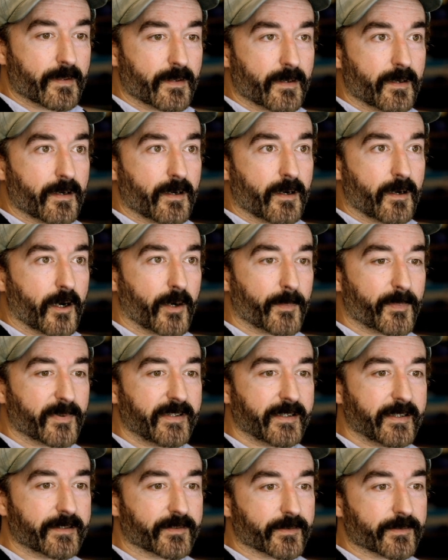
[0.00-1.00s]
our
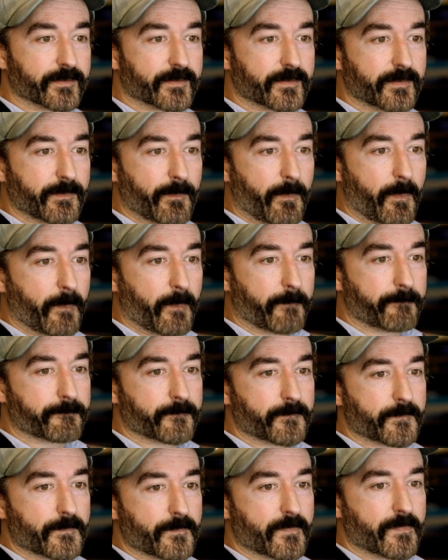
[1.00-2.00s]
predictors.
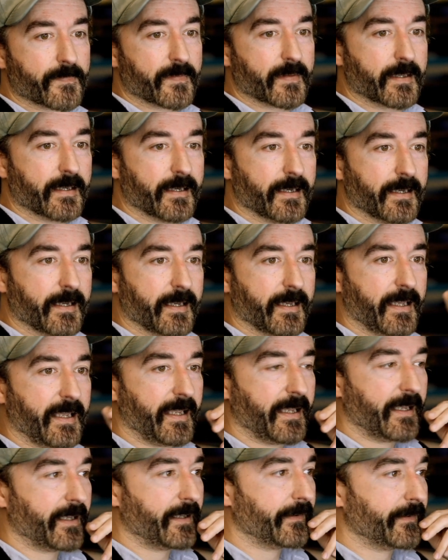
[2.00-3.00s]

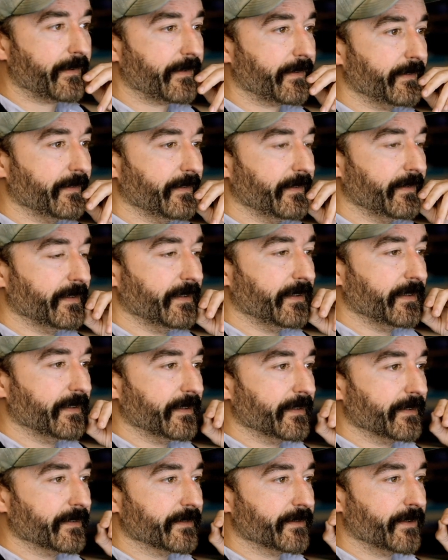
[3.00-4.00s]
And
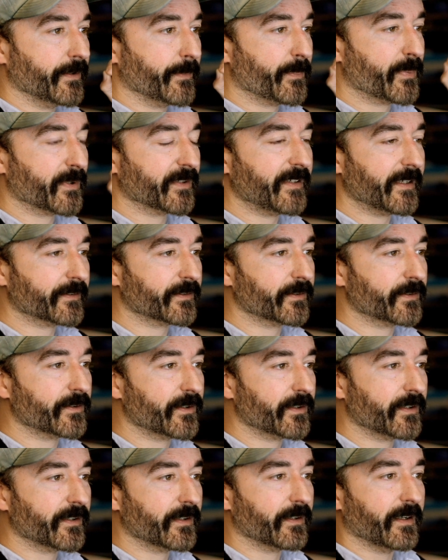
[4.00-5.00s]
the
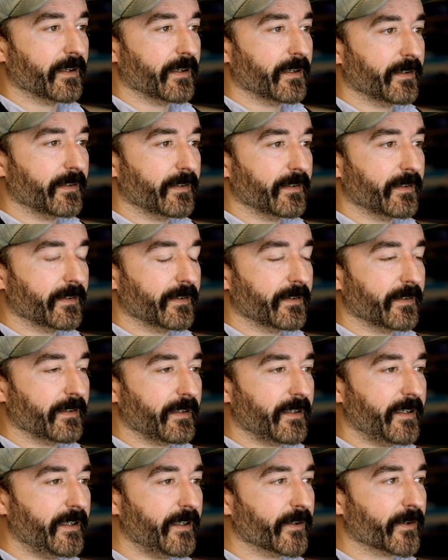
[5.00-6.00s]
predictor
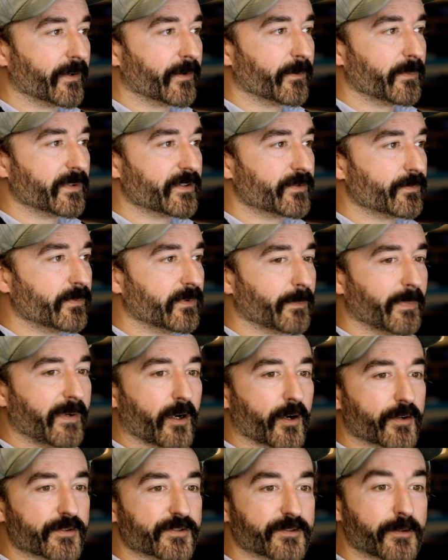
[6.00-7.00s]
here, which will be our
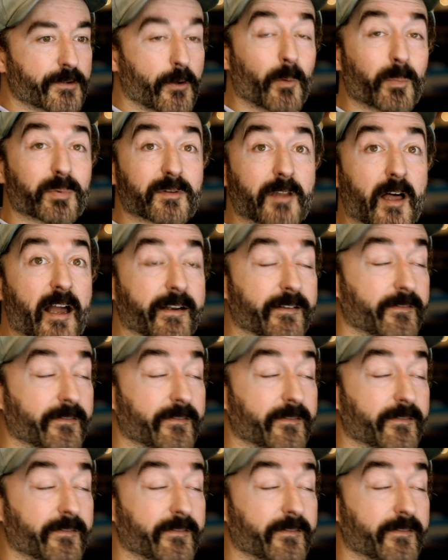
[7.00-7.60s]
slope line,